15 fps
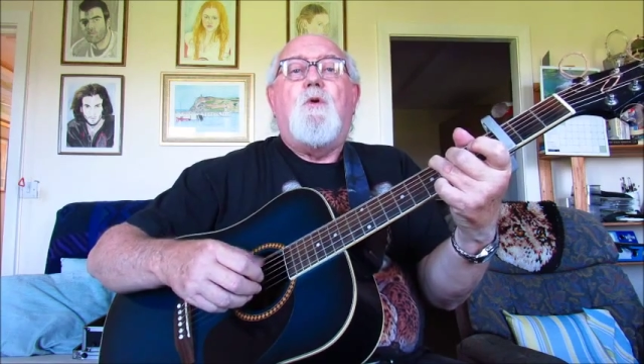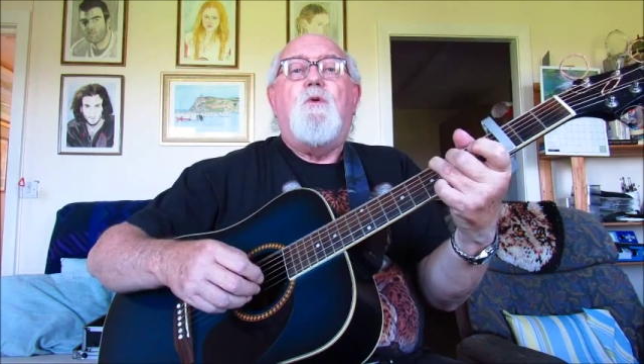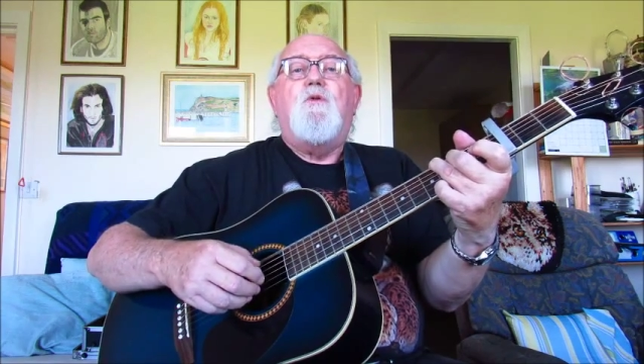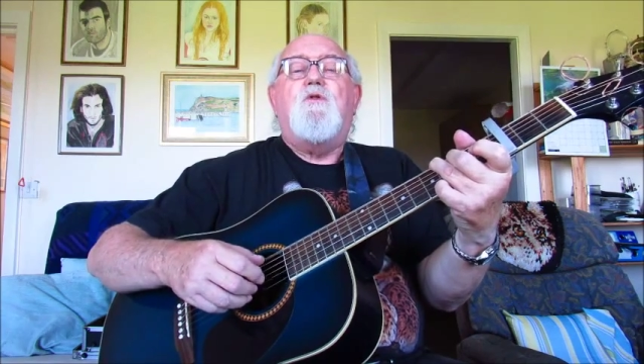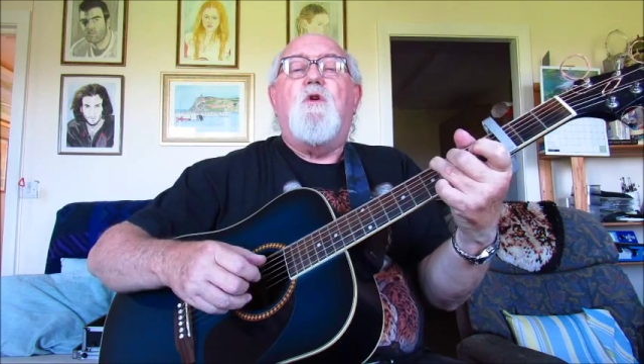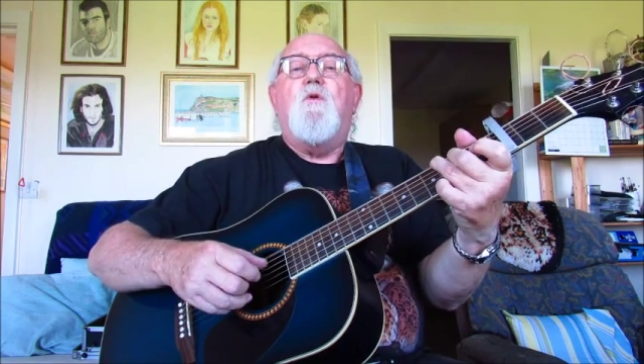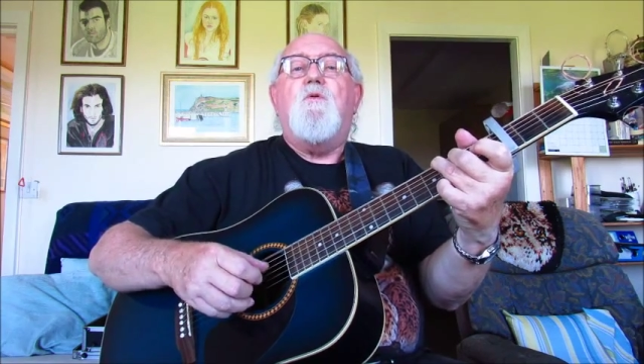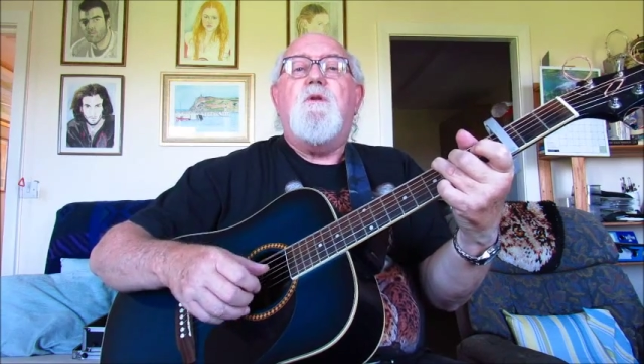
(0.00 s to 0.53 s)

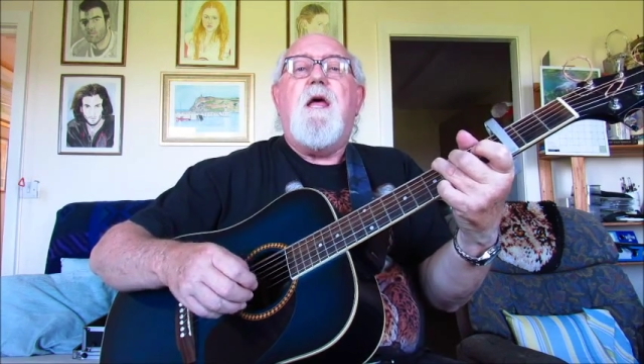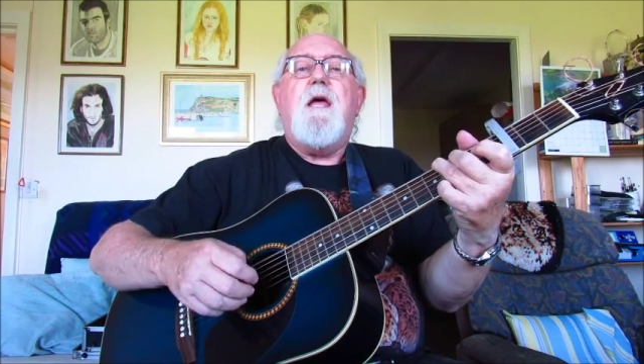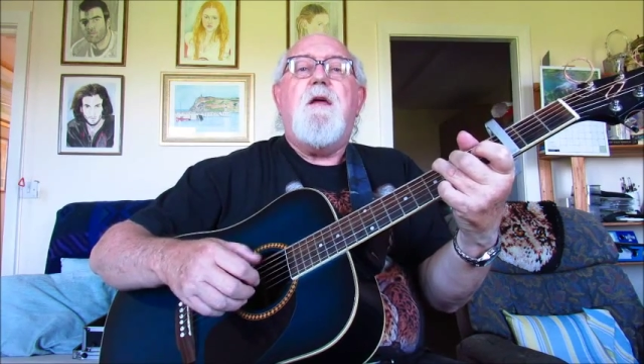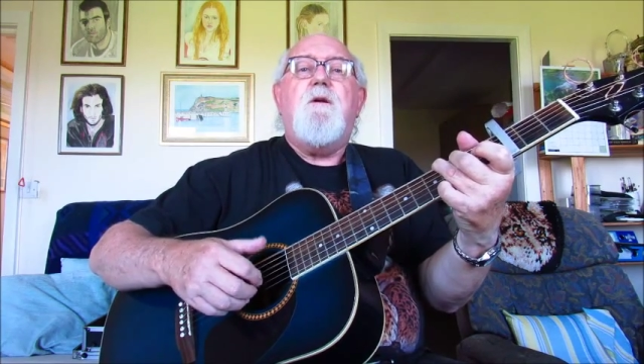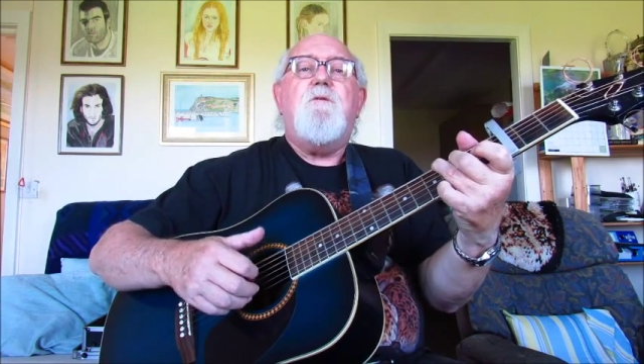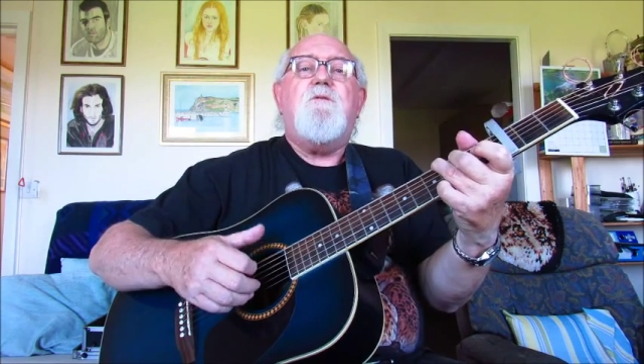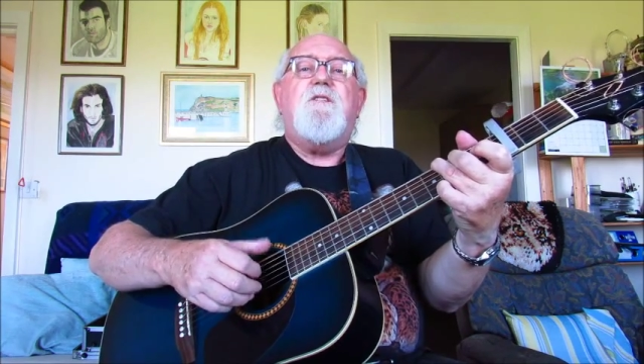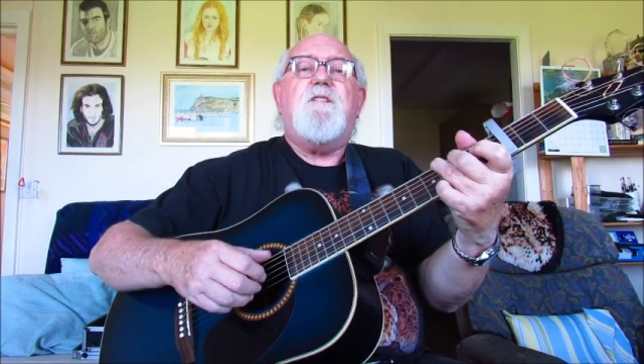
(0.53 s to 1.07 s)
Who's going
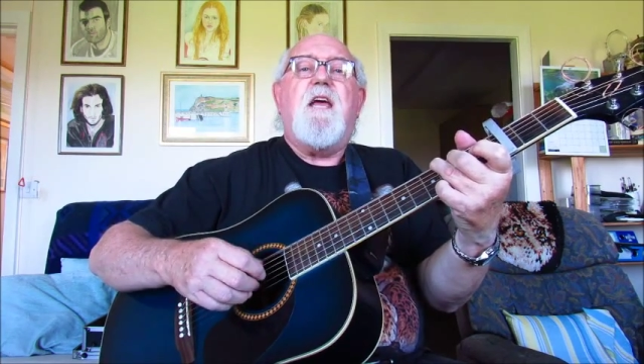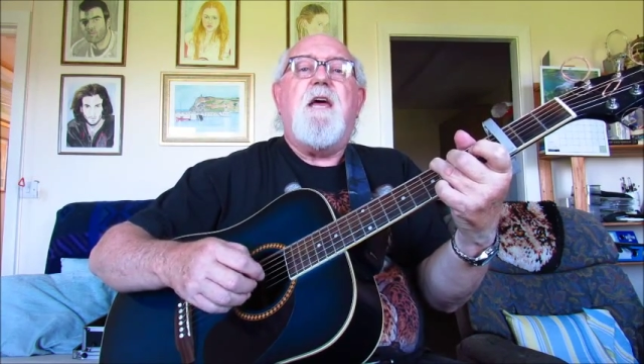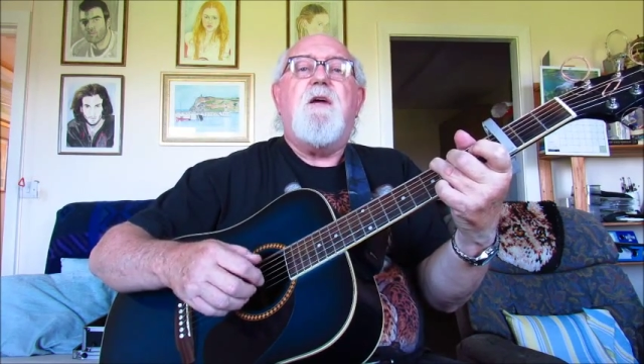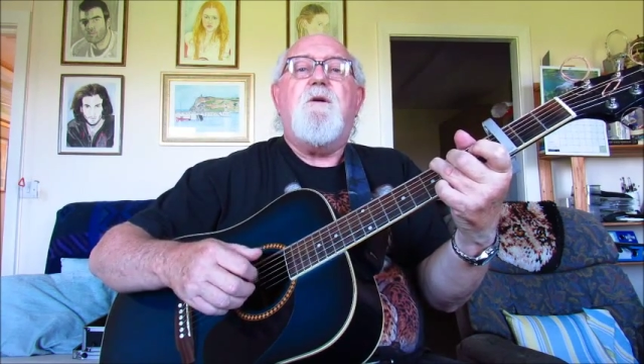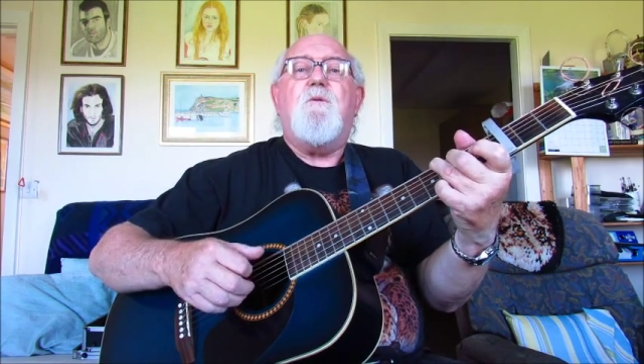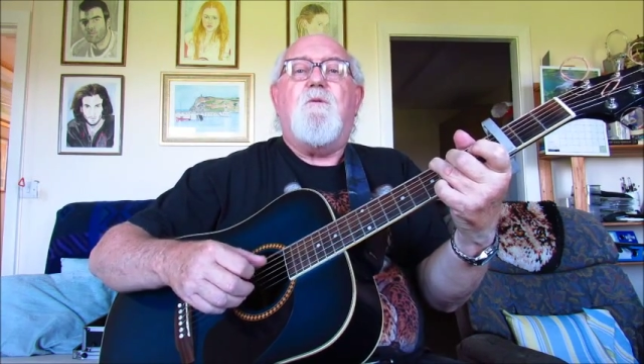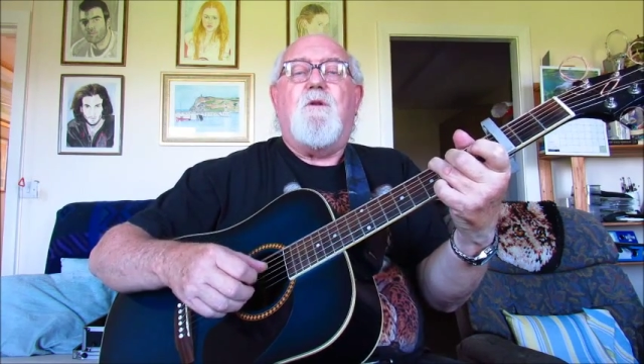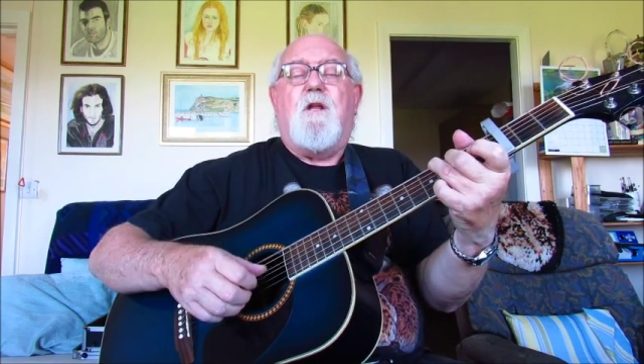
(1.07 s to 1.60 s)
down to
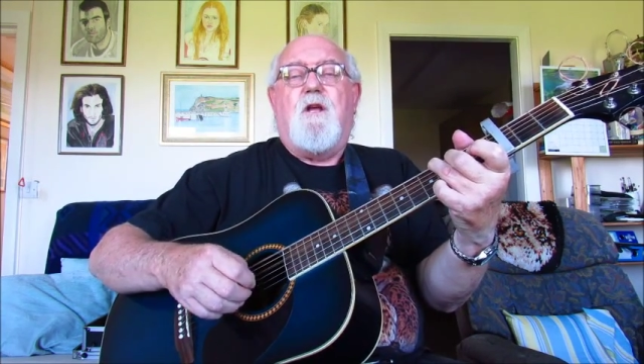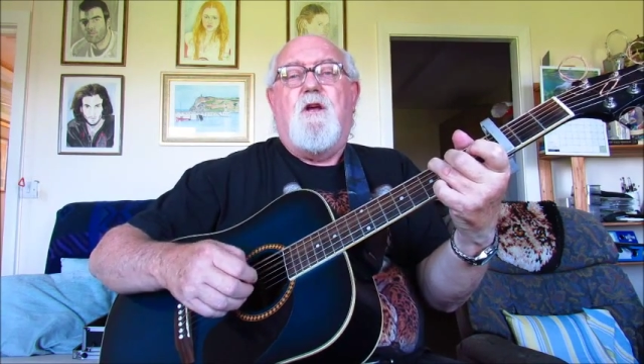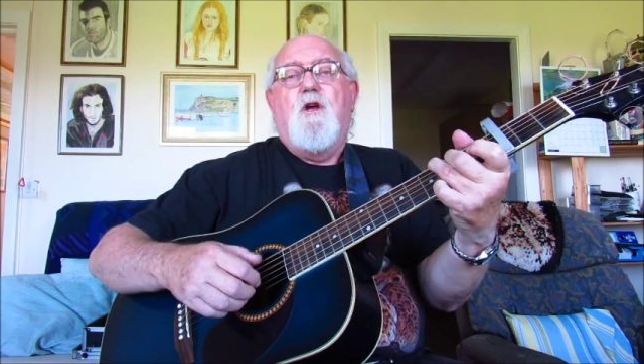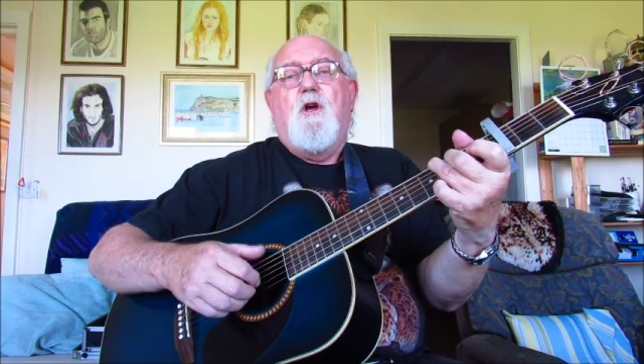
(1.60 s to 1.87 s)
town?